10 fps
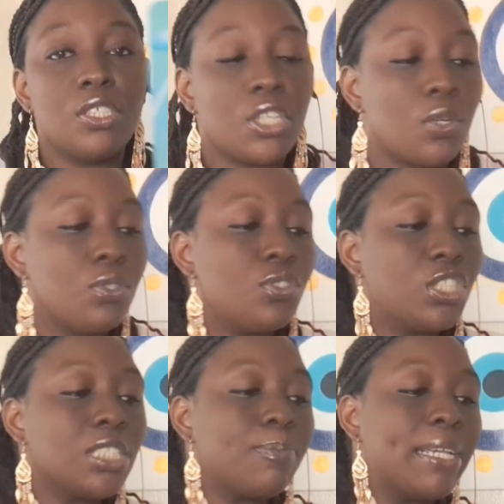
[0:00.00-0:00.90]
You know, you
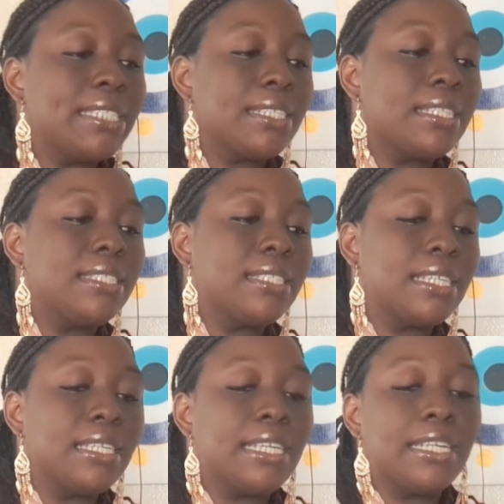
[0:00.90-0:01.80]
just basically
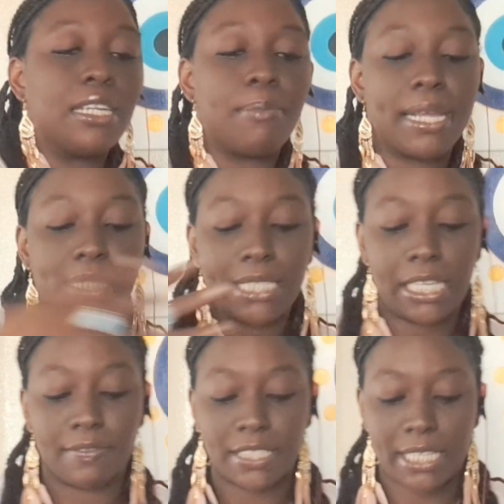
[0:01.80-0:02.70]
sit, get in a
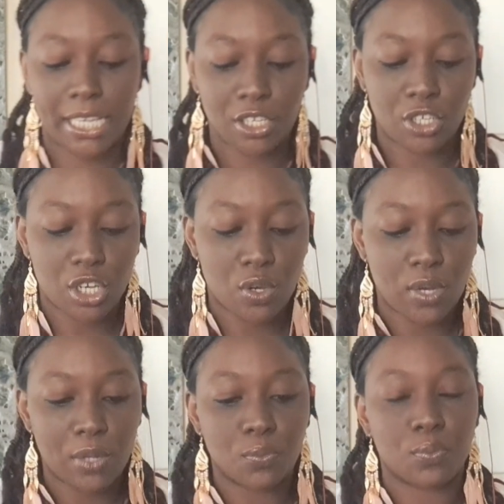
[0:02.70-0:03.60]
meditative state, you
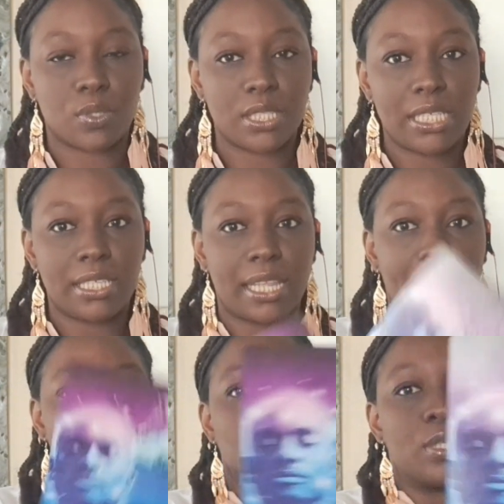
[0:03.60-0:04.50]
know, and really
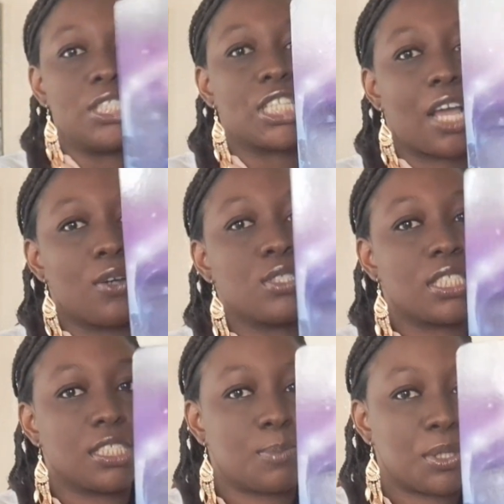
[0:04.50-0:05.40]
like reach out
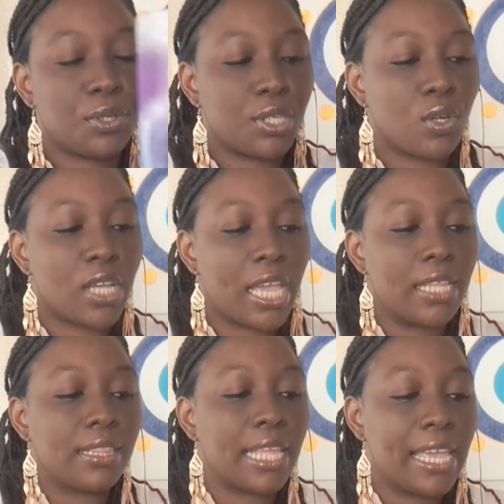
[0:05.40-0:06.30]
to Spirit.
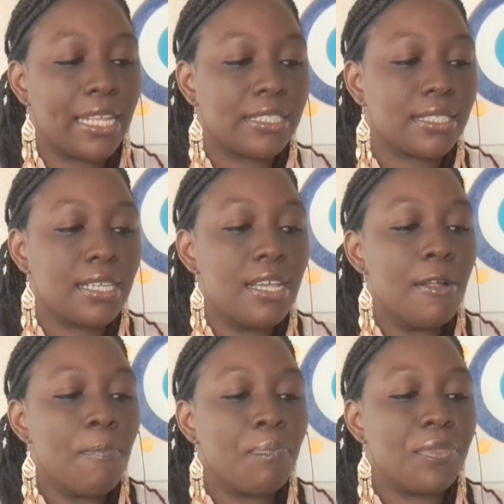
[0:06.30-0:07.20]
Okay, let
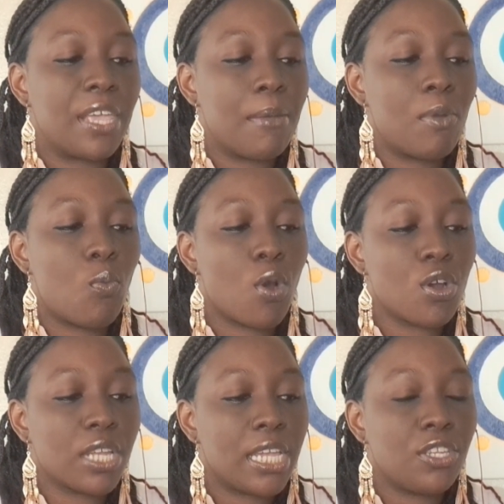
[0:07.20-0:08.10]
them
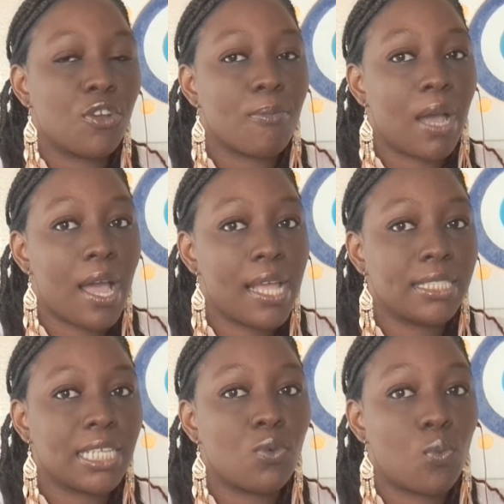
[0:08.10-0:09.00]
work in your
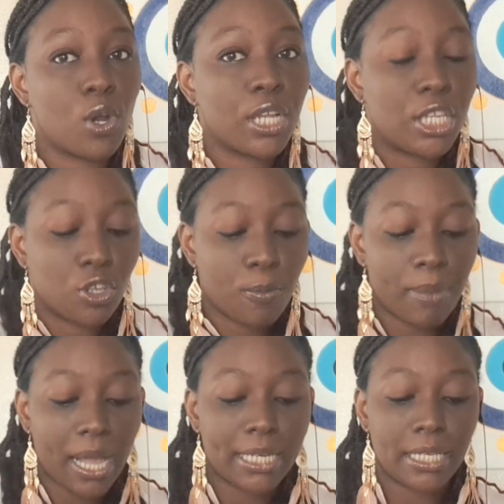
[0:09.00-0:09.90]
mind and work in your
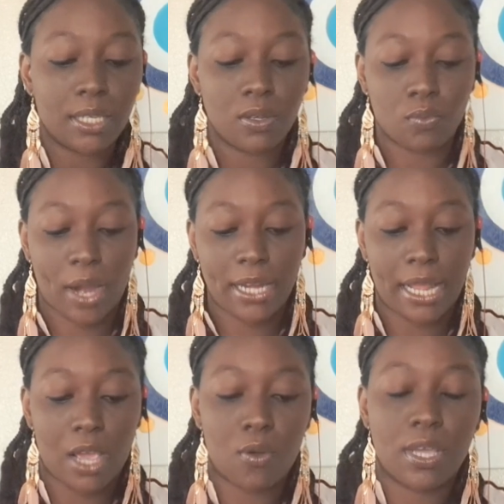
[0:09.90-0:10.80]
body right
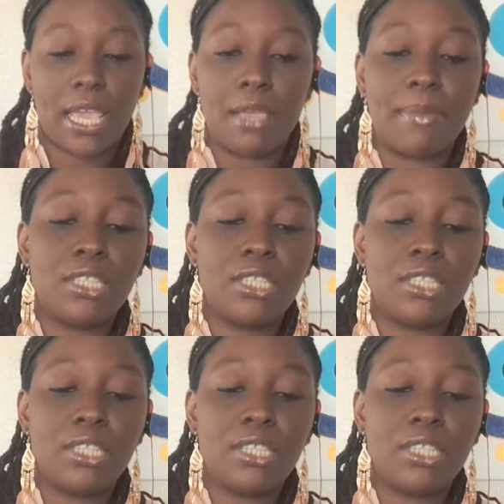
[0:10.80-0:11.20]
now, okay?